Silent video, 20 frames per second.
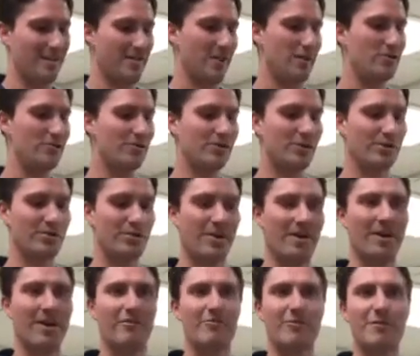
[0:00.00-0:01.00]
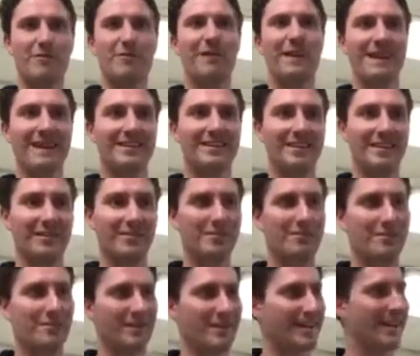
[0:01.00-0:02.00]
those who are
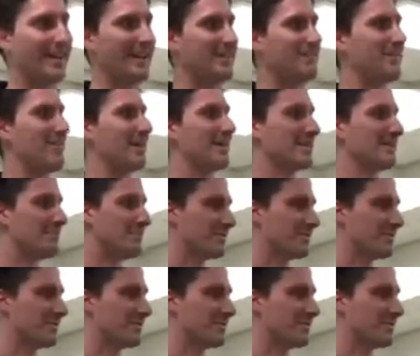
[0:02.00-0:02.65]
reflective gain a better